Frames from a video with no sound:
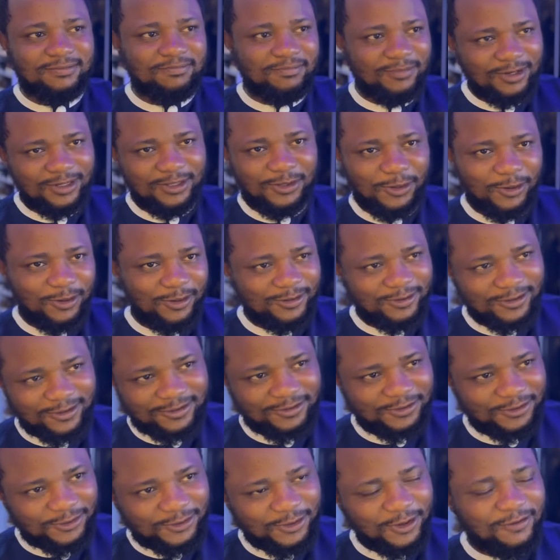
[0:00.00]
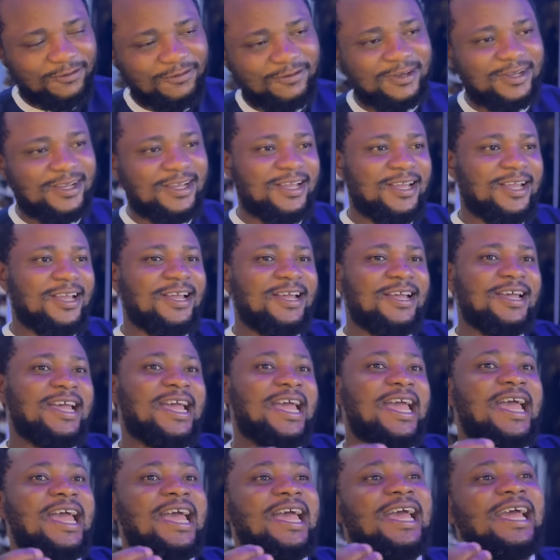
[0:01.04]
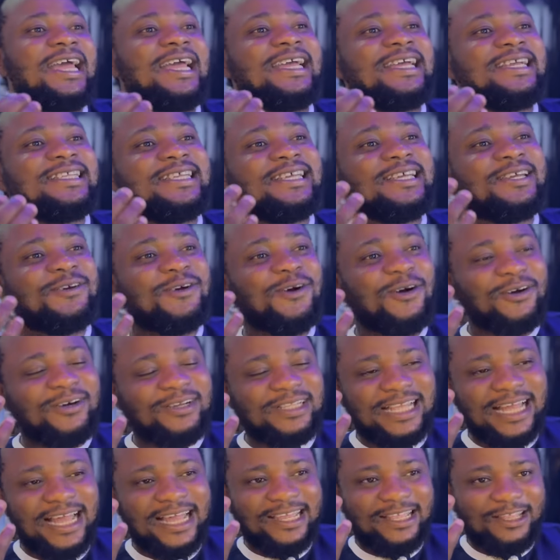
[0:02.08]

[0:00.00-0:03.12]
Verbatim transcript: money or all the stuff. The God I